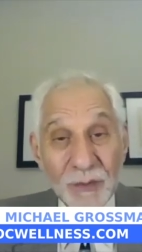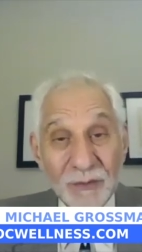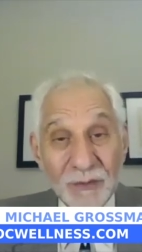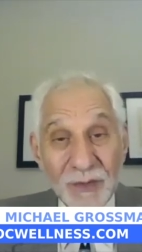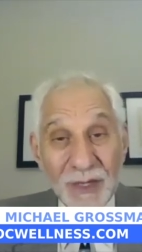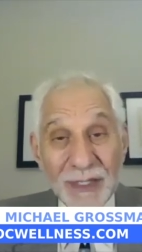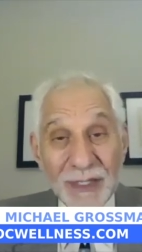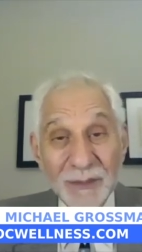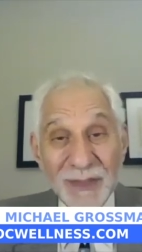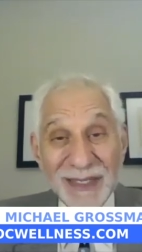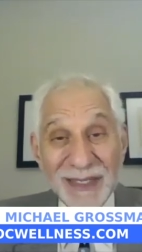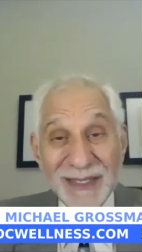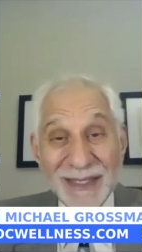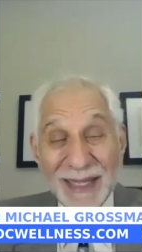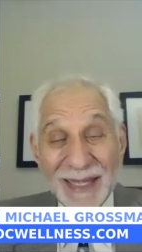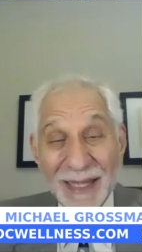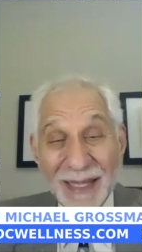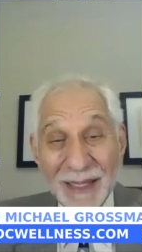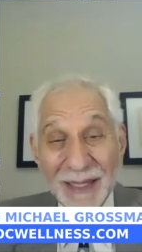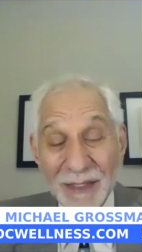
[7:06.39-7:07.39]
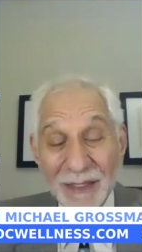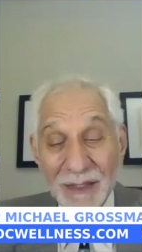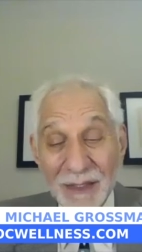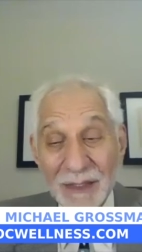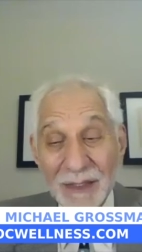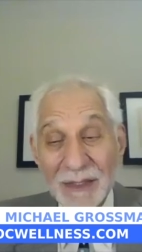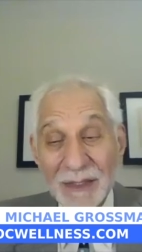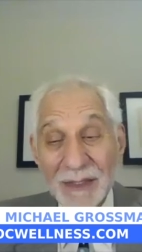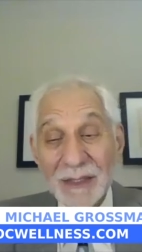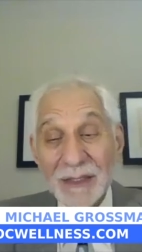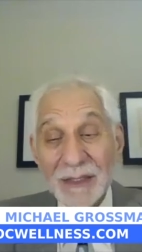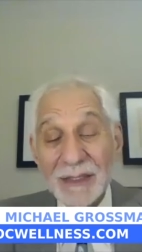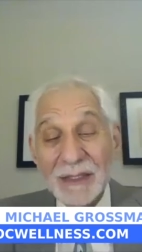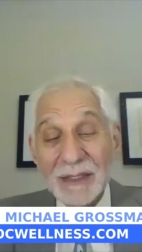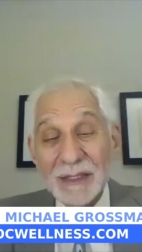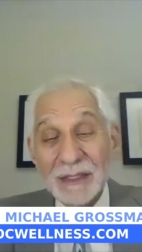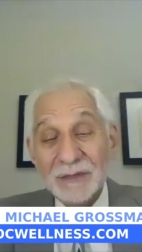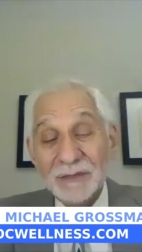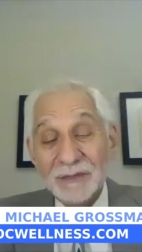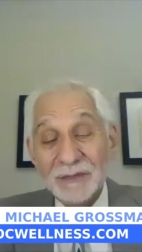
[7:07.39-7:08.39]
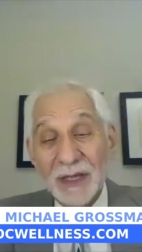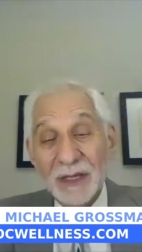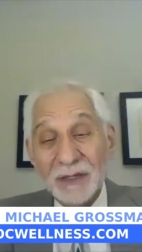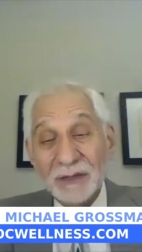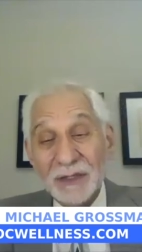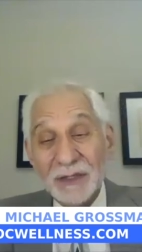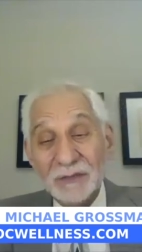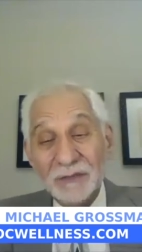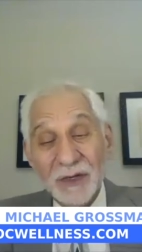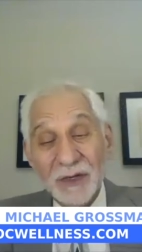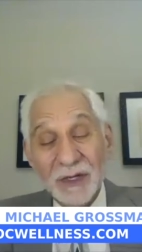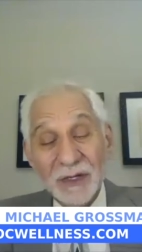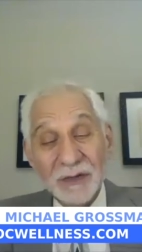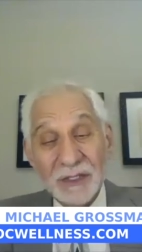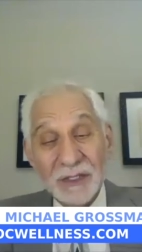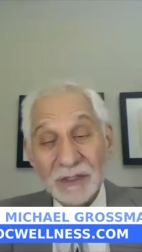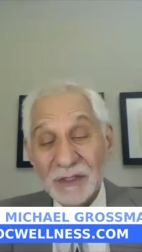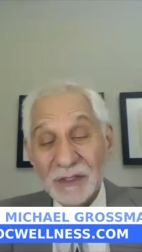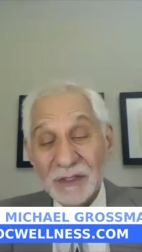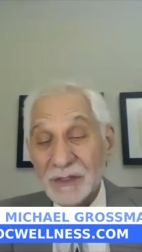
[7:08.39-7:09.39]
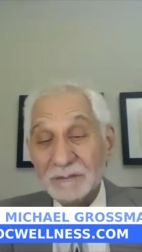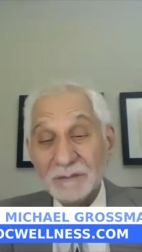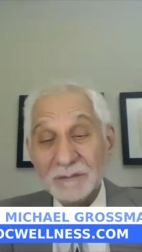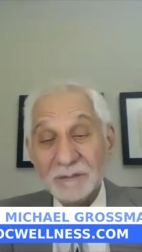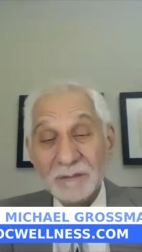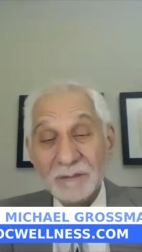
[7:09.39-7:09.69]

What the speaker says: Vitamin K is found in various